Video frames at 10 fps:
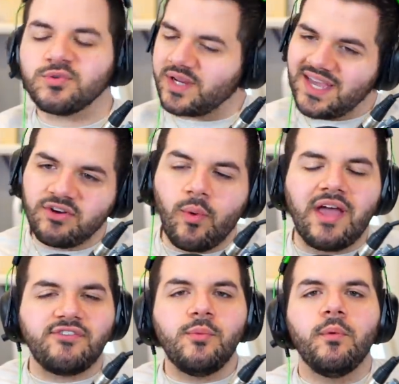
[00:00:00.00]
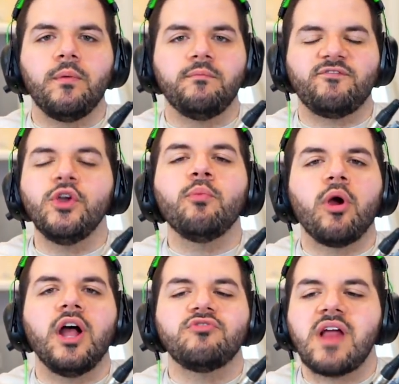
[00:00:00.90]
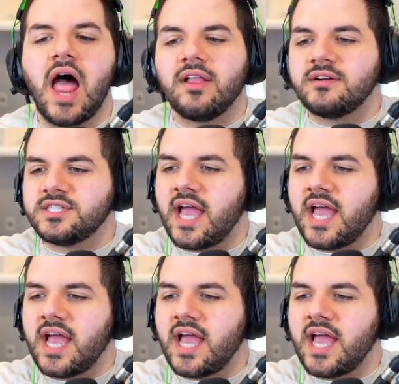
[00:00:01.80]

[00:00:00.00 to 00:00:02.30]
We're giving away a few, few more hundred dollars.